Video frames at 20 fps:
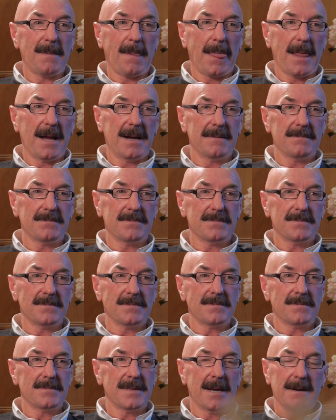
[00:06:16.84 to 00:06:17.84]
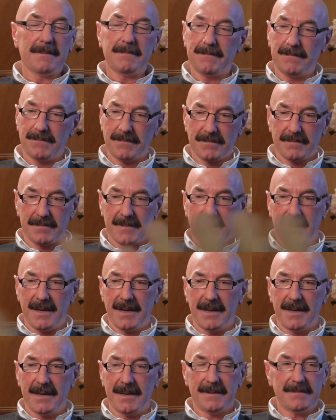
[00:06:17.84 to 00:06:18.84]
all our viewers and everybody
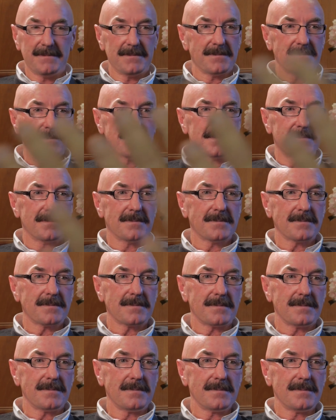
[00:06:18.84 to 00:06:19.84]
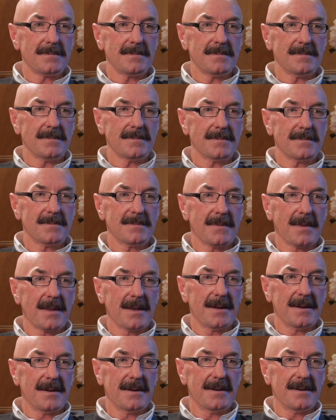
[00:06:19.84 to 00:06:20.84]
involved, obviously, with the
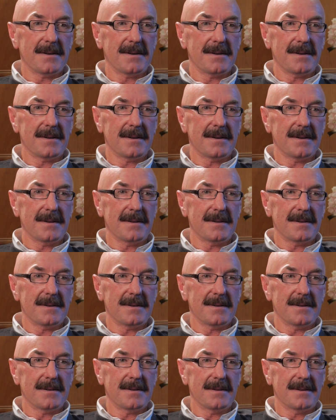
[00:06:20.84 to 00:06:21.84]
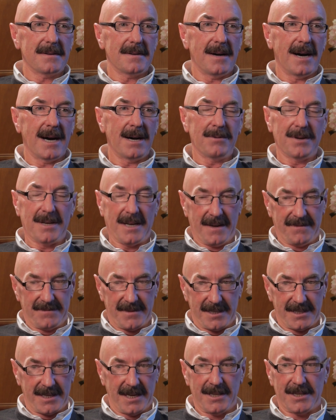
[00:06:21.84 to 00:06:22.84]
McLean's network. So thank you very much. I would have
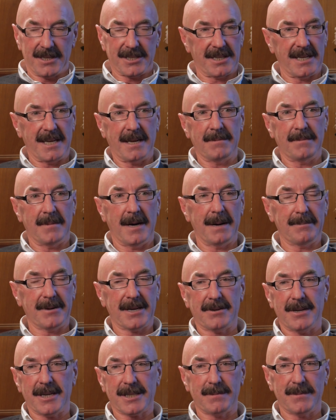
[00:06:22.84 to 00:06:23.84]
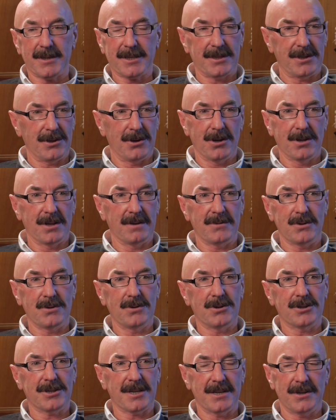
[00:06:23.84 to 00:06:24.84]
to say the same. Happy Christmas to all the
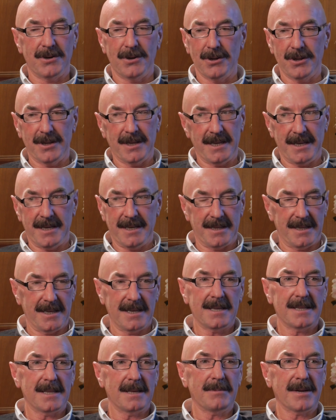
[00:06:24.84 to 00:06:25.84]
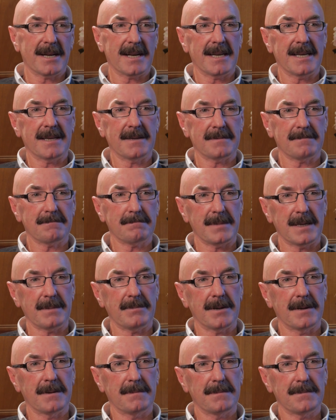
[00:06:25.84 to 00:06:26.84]
viewers and all the McLean
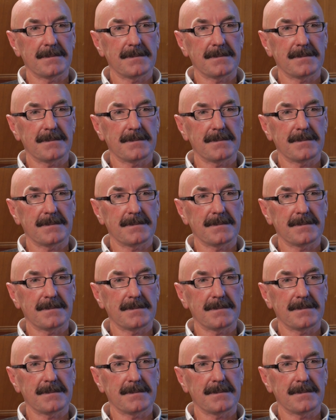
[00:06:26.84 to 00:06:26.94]
people.